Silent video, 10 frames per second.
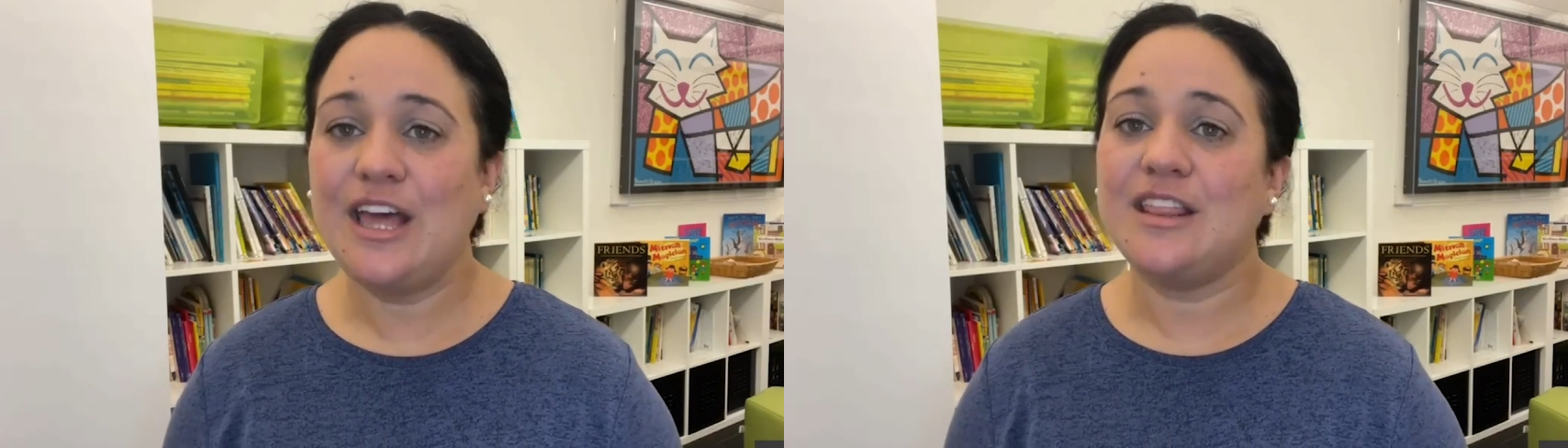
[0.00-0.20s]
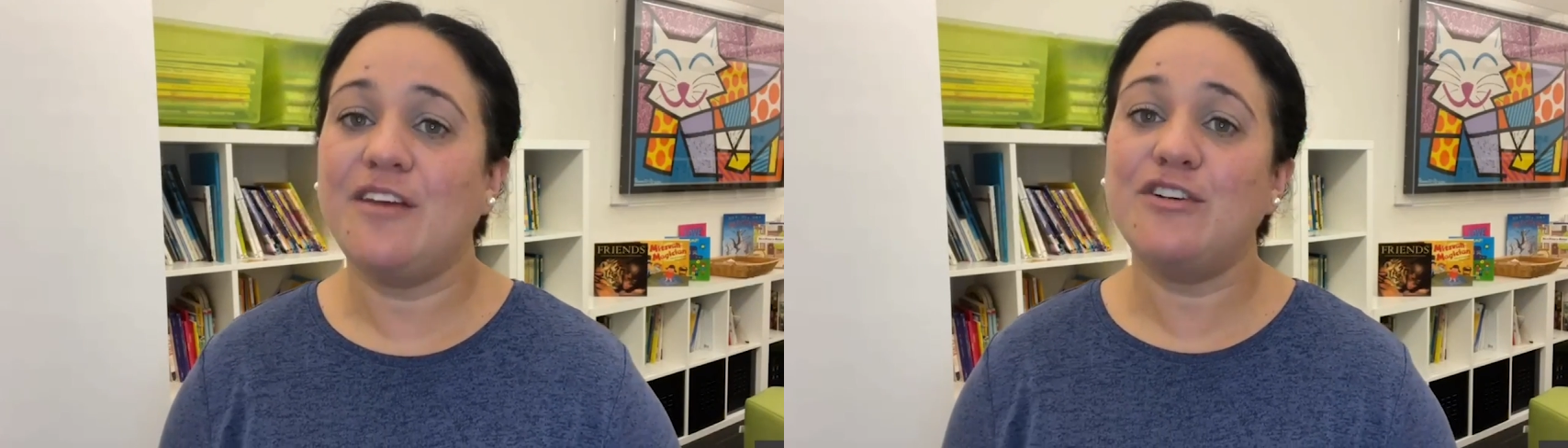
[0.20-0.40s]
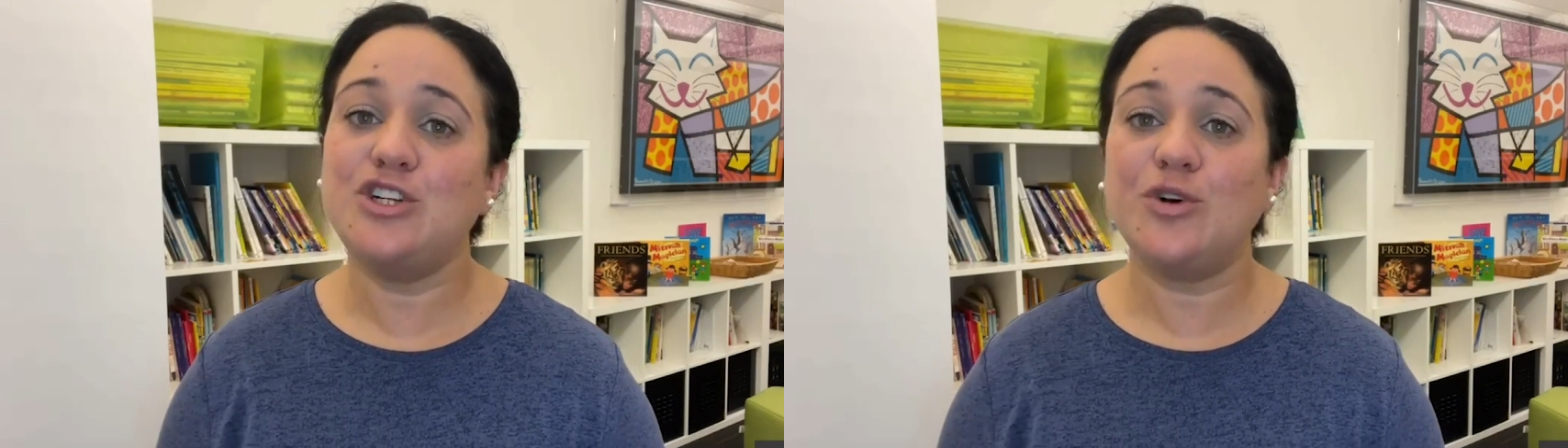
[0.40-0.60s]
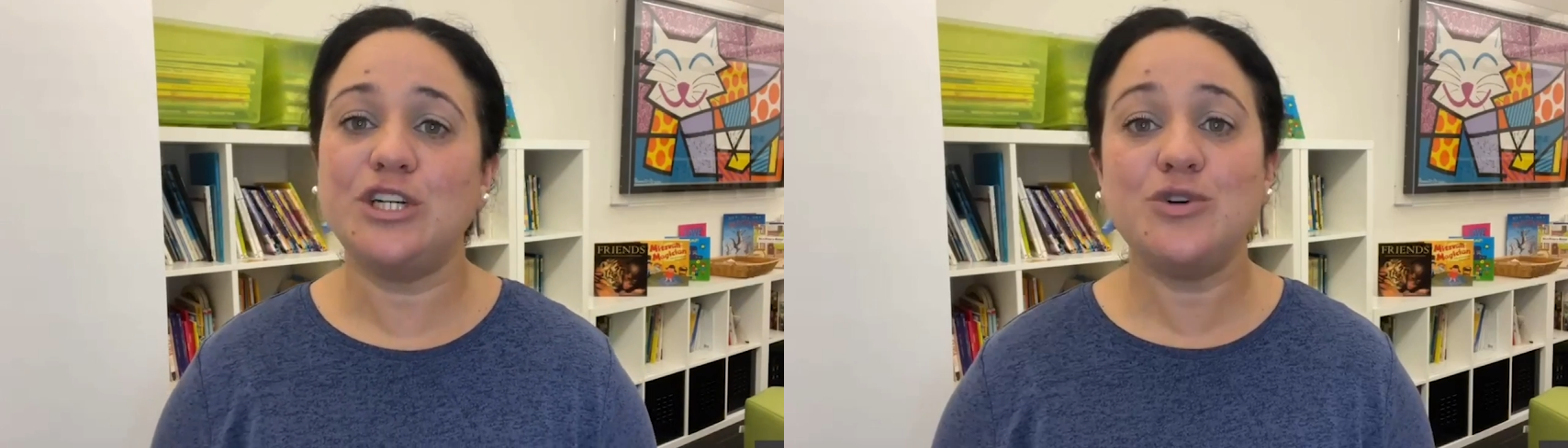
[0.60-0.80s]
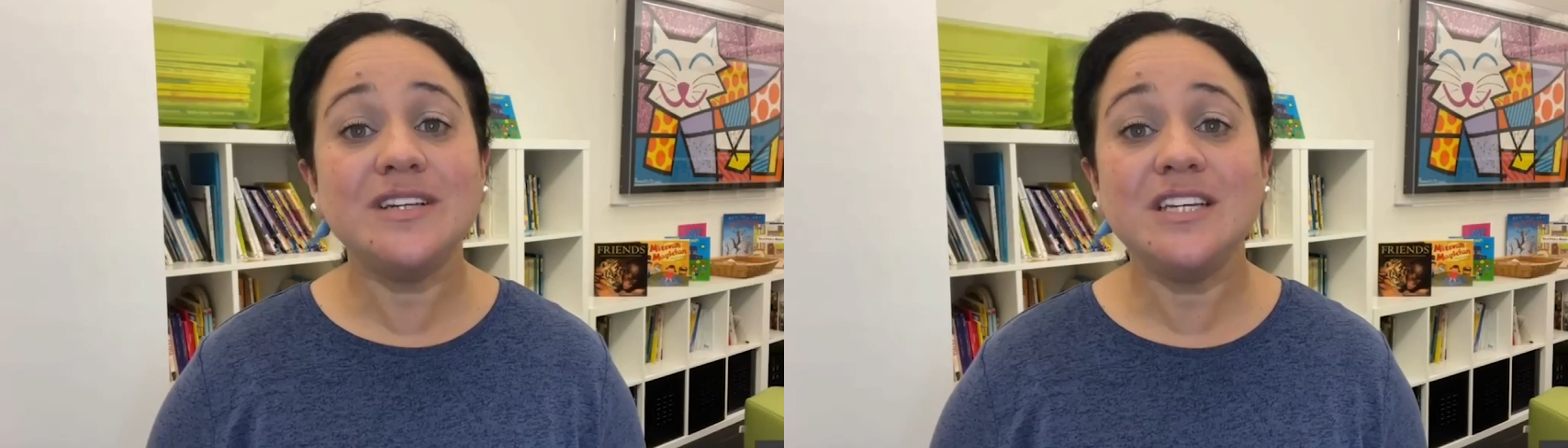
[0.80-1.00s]
They've
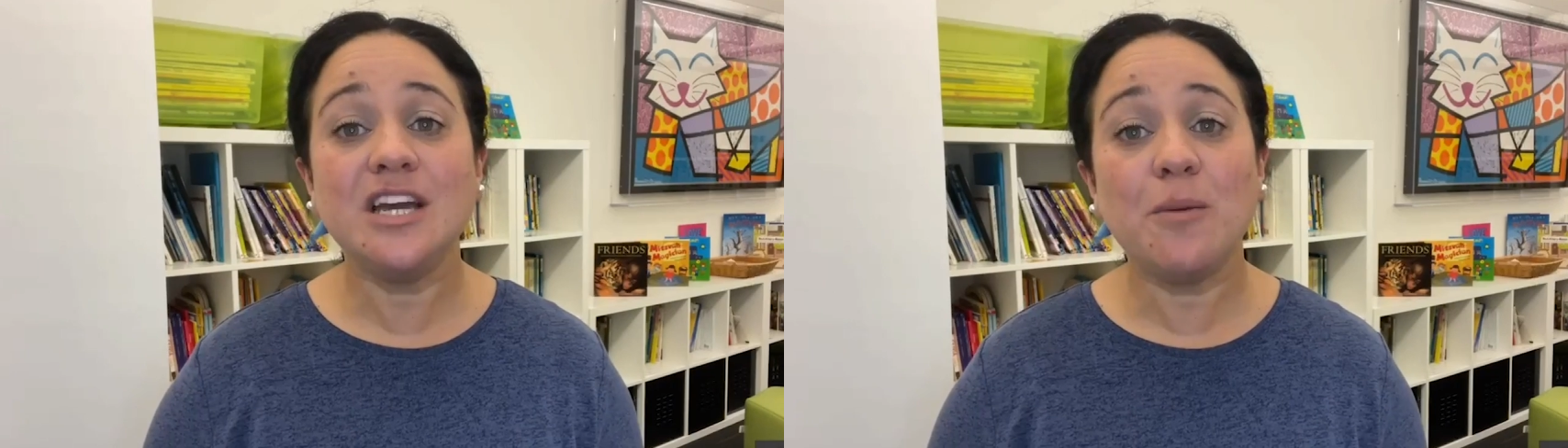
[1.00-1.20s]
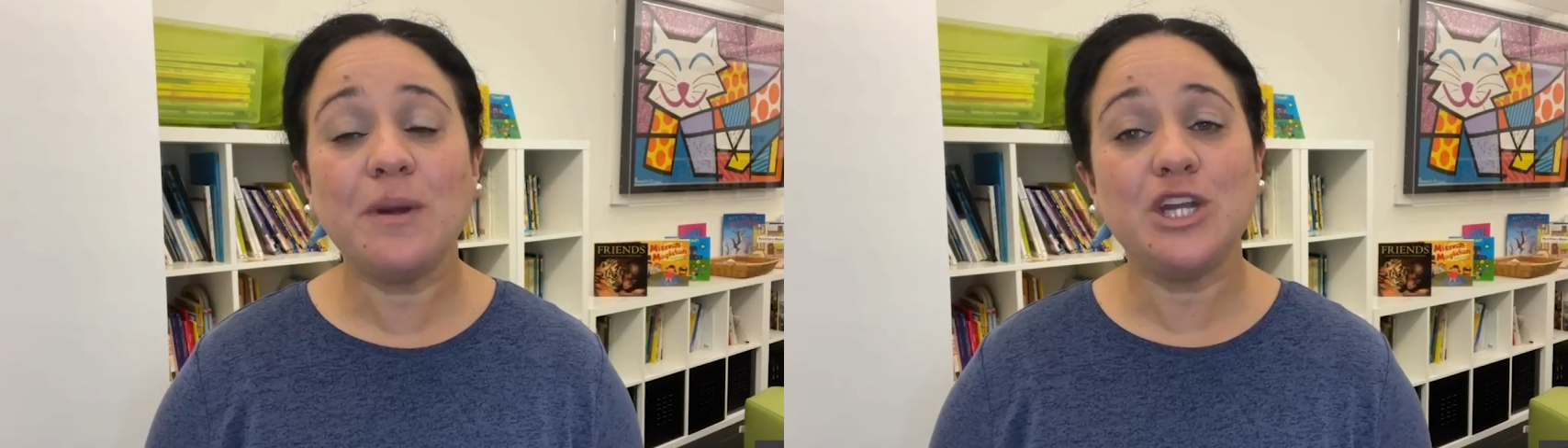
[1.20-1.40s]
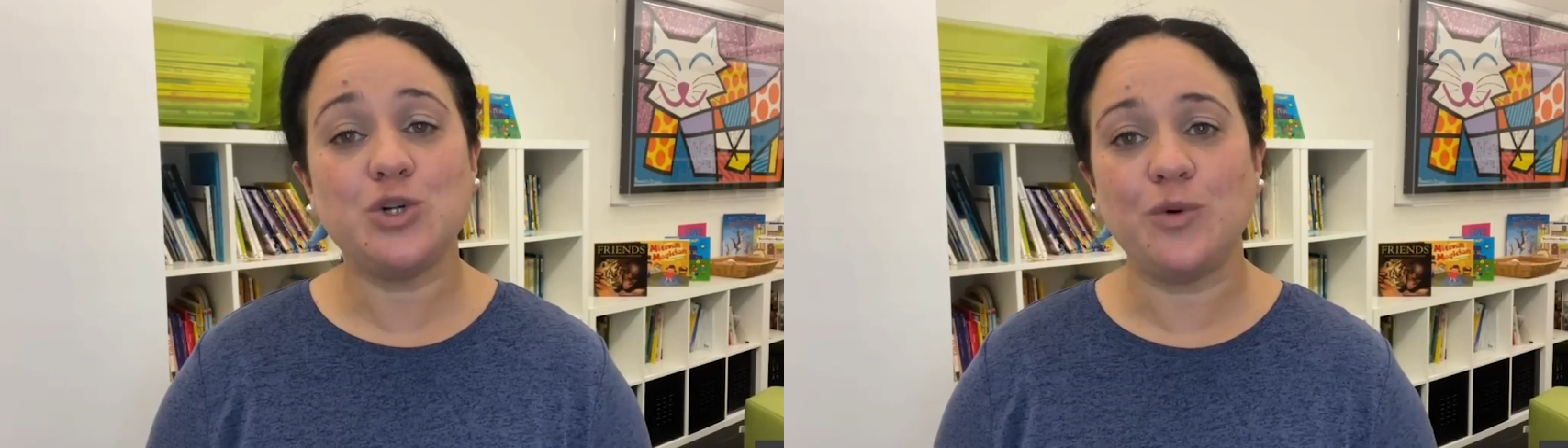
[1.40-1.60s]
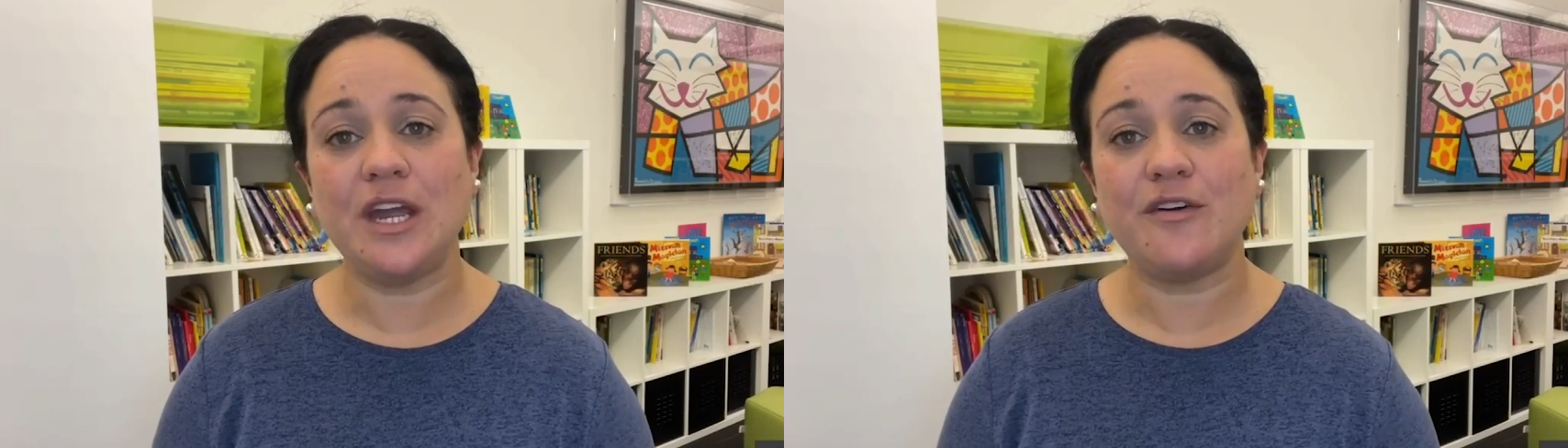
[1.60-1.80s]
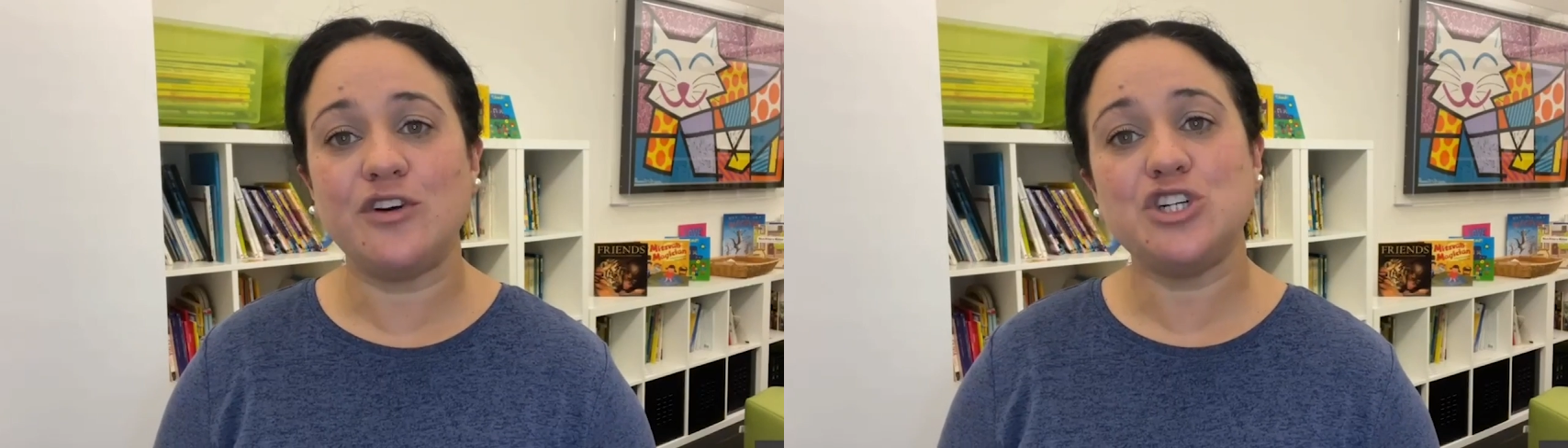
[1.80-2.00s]
enjoyed dressing up each
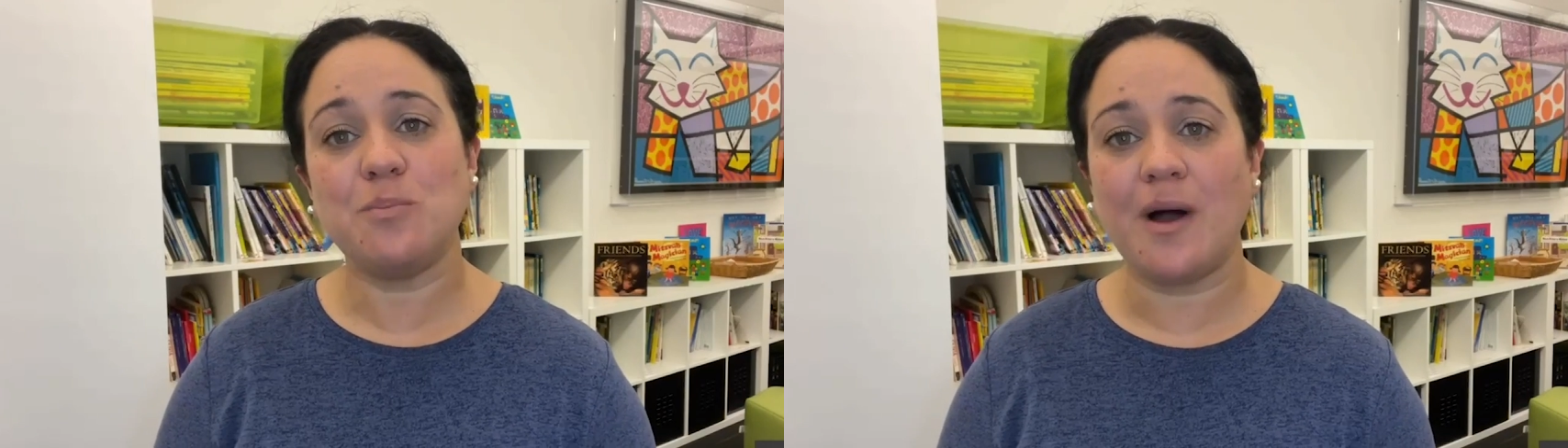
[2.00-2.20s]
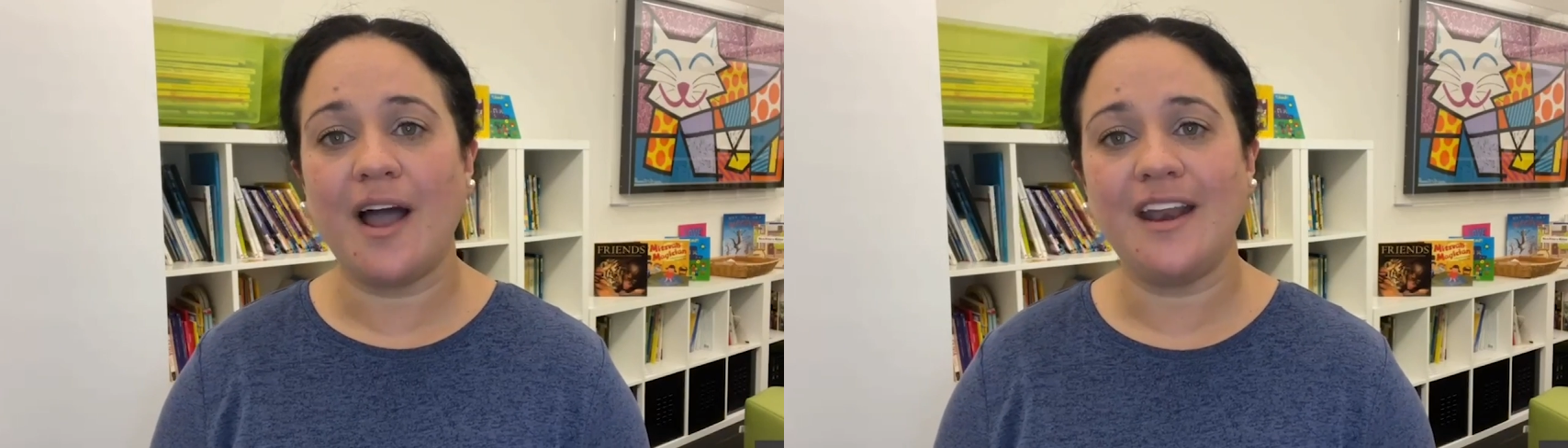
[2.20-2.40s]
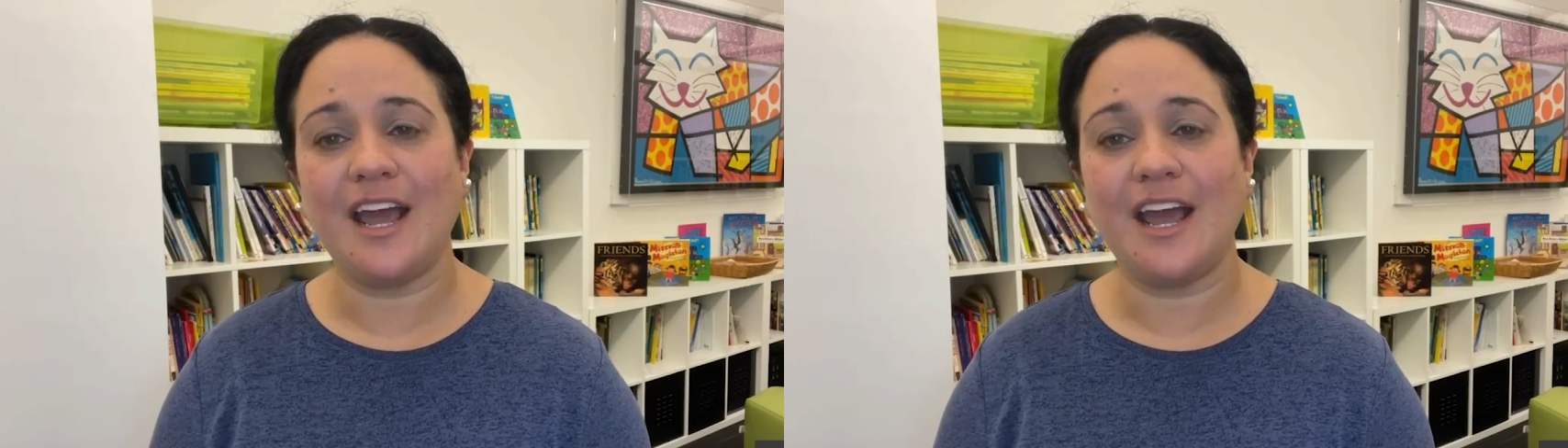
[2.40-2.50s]
week for Shabbat